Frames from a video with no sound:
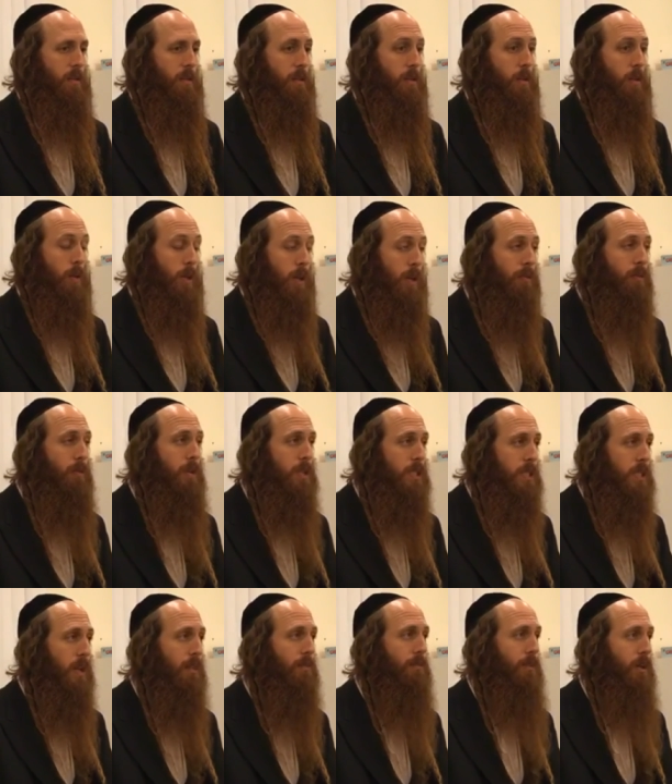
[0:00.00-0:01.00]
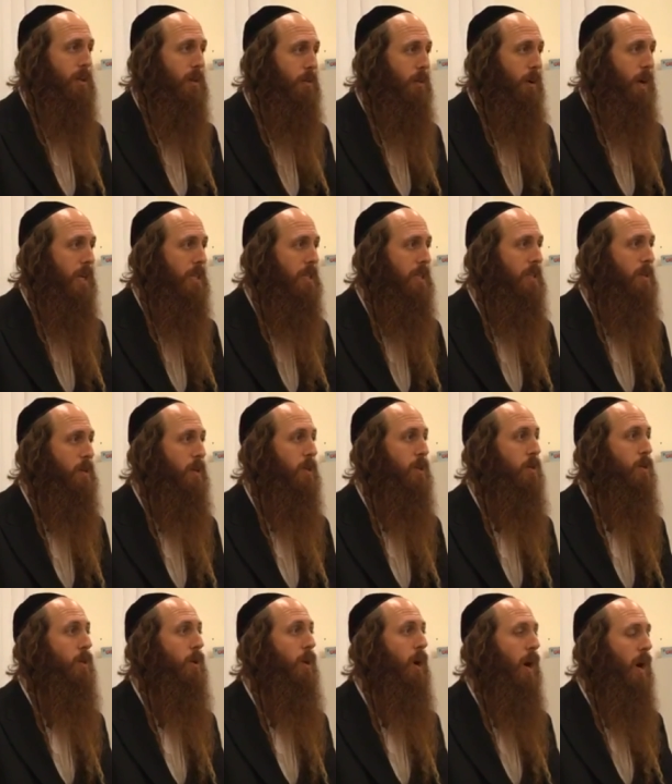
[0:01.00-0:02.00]
to give yourself a credit on
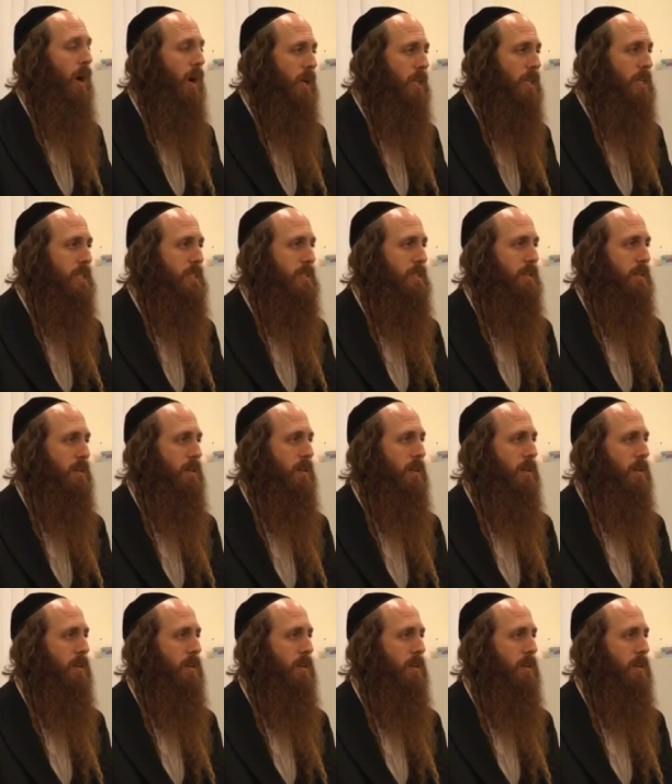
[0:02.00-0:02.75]
your honesty,